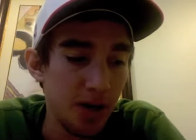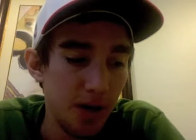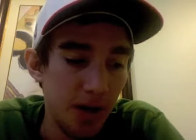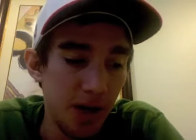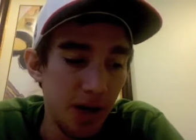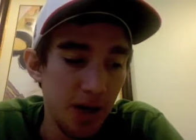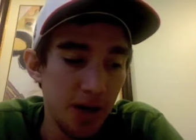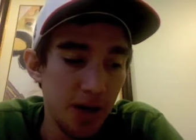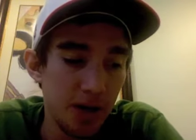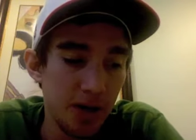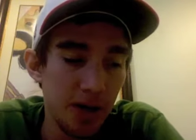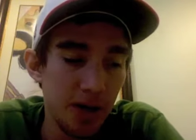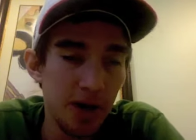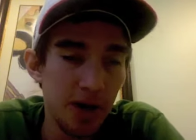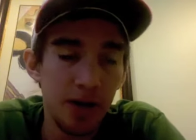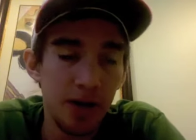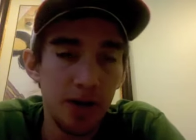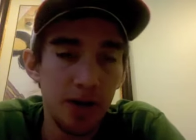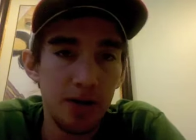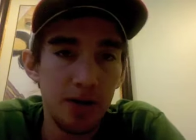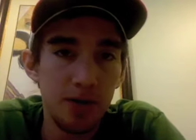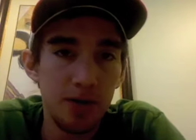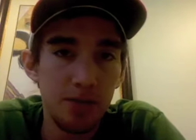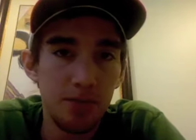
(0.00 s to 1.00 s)
and
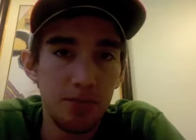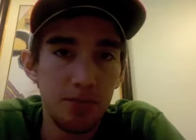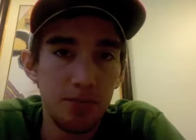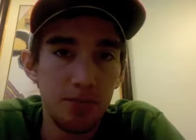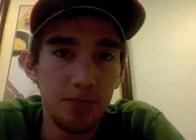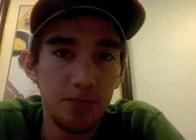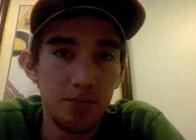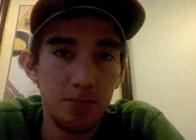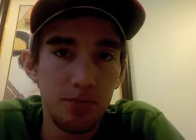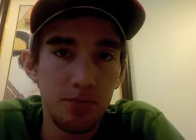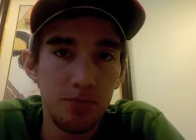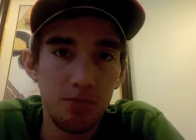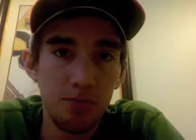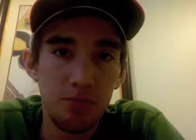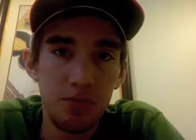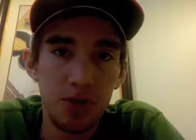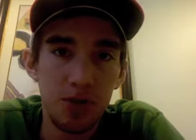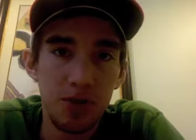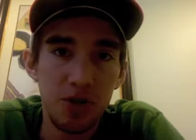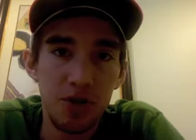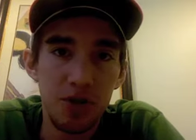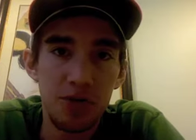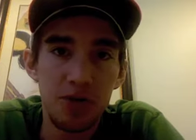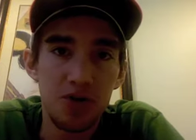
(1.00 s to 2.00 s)
the
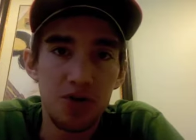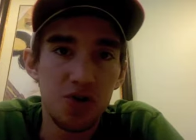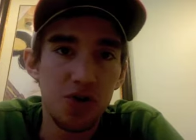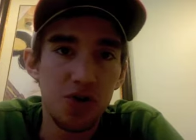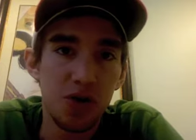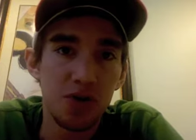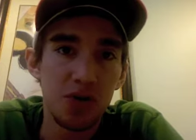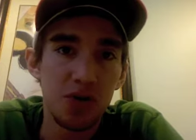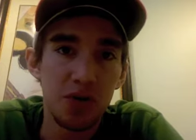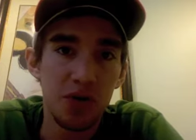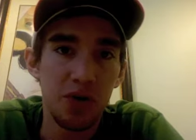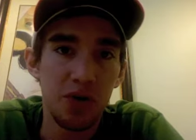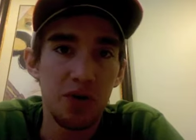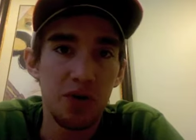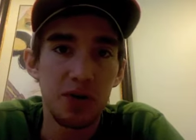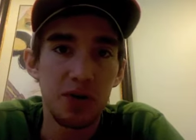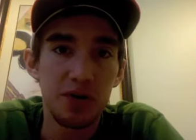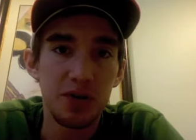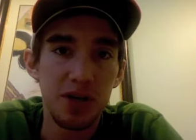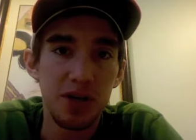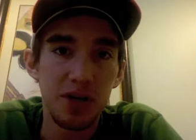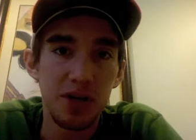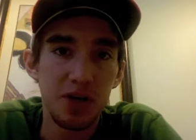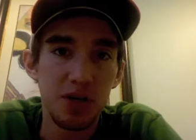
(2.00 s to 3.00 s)
general structure of the
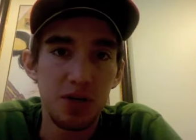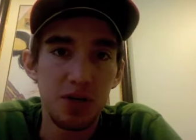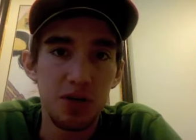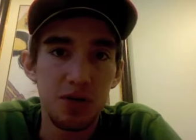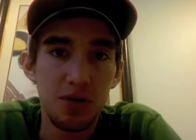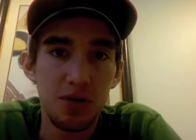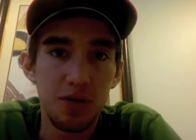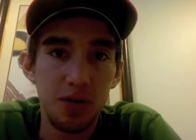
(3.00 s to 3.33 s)
organization.